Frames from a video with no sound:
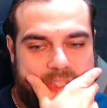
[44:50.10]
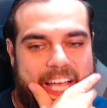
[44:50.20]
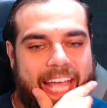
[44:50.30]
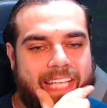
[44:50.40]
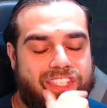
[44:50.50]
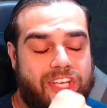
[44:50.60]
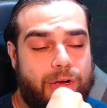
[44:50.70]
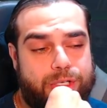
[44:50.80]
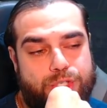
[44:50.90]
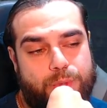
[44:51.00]
And
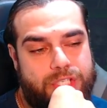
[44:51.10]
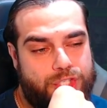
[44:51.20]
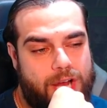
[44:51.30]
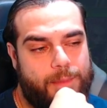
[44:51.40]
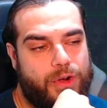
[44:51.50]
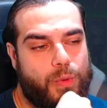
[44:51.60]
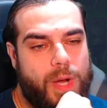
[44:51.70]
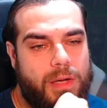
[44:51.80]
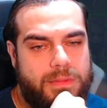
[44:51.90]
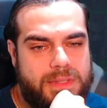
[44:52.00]
Lazarius doing his job very well.